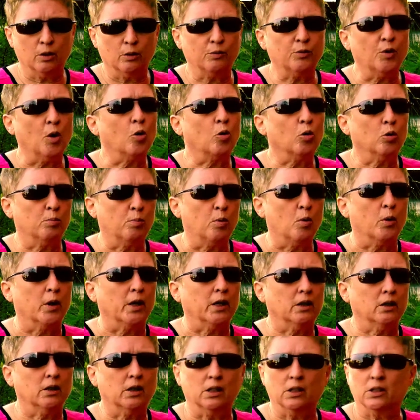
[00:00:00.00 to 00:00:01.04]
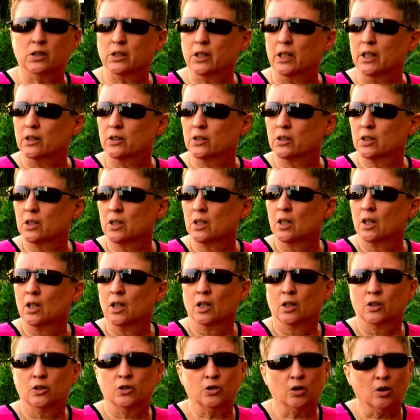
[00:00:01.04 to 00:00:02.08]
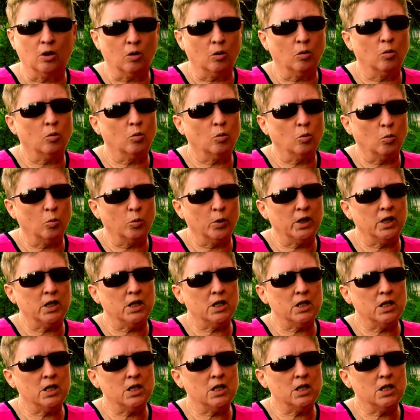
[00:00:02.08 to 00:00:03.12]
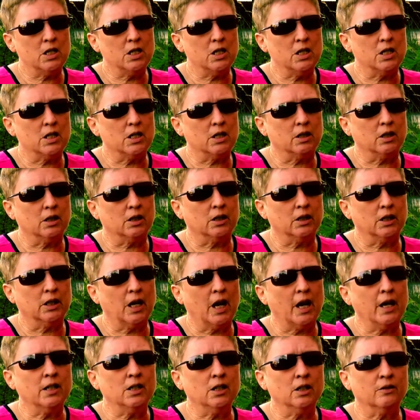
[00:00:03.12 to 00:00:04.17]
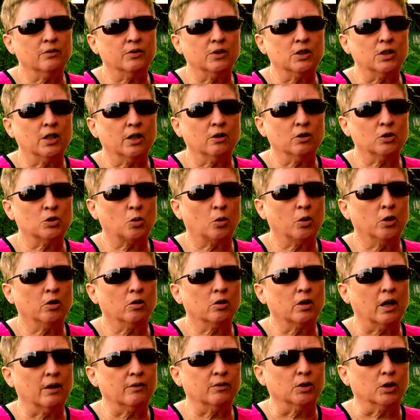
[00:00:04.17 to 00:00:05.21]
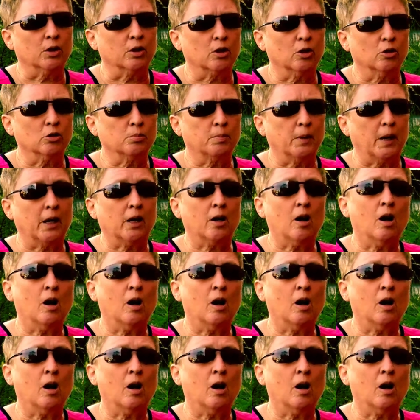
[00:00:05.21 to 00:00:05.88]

a focal point, in a sense. So the idea of the Territorial Governor goes back,